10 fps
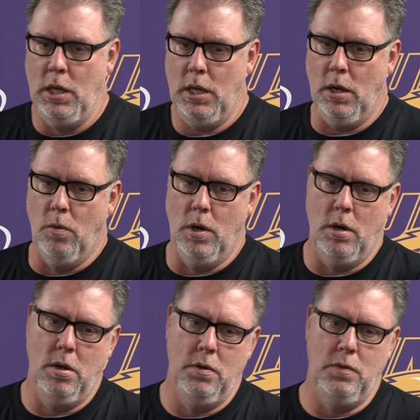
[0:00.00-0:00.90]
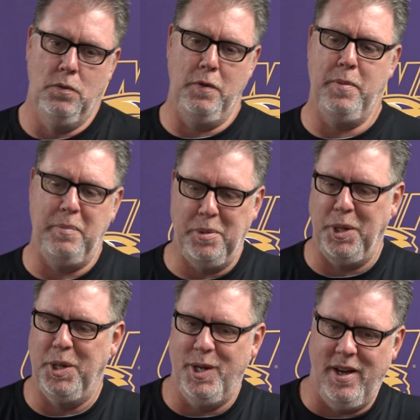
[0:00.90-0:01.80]
you know, we've been
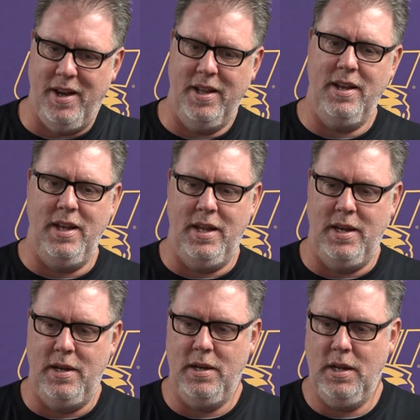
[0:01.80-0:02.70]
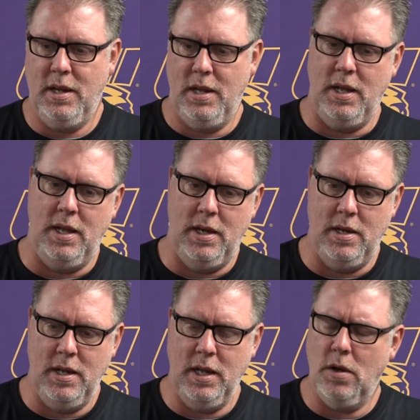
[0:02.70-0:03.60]
pretty good on it.
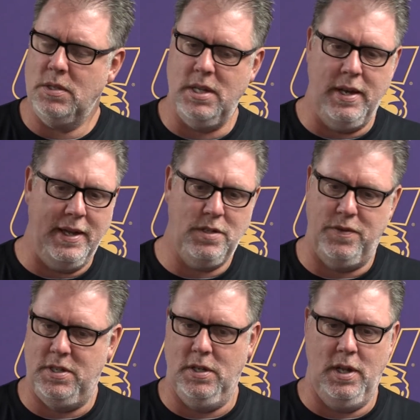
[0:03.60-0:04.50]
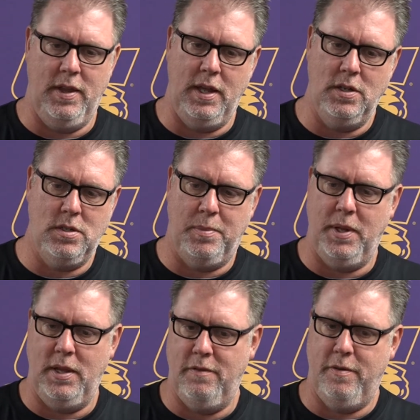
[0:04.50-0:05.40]
And, you know, it's a nice facility. They used to
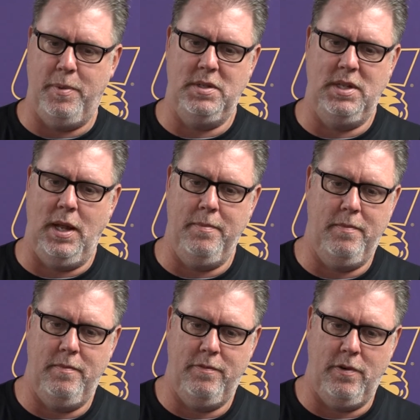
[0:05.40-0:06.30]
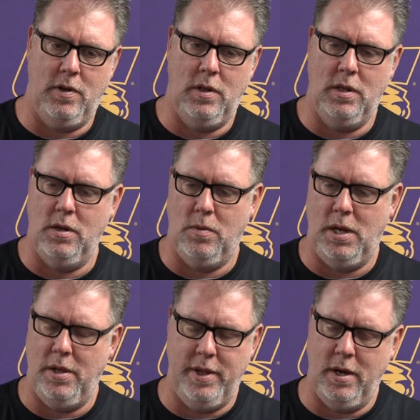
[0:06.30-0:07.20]
play in the football stadium for a little
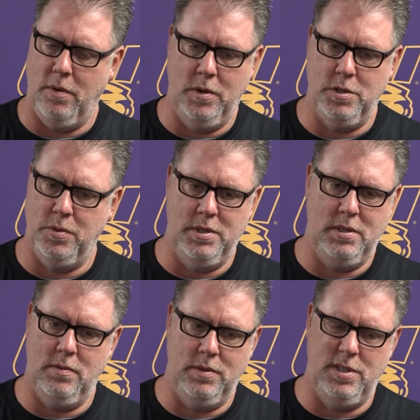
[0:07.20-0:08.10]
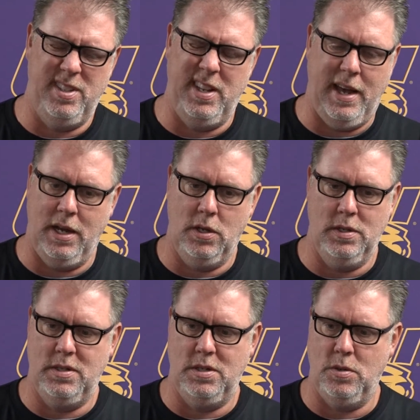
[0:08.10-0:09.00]
while there, which was just not a
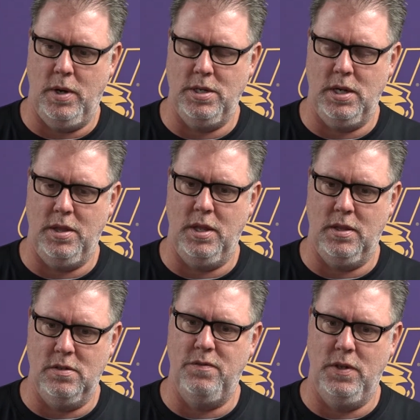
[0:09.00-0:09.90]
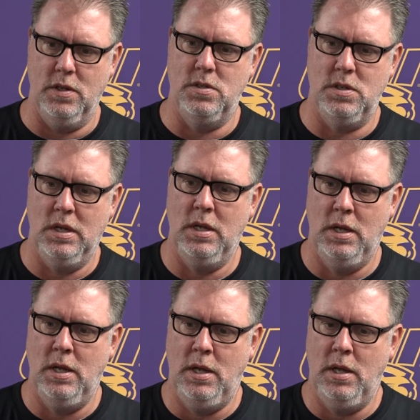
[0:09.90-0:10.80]
good situation. I think this field's
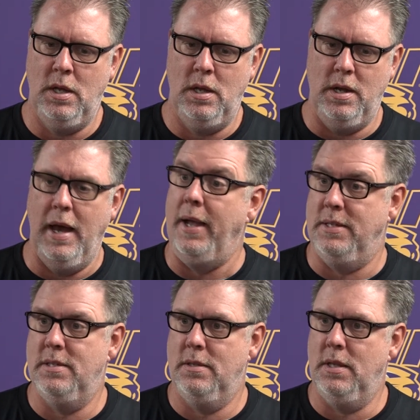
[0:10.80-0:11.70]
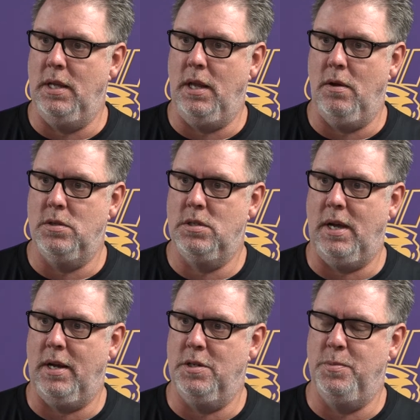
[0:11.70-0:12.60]
nice. You know, it's
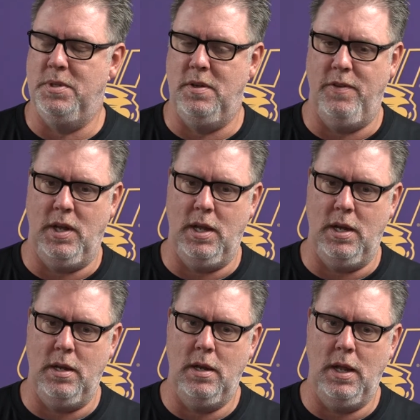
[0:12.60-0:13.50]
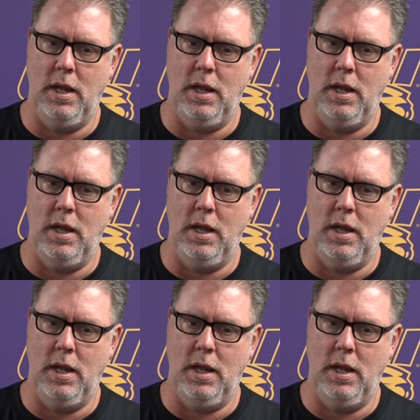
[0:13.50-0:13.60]
soccer specific. And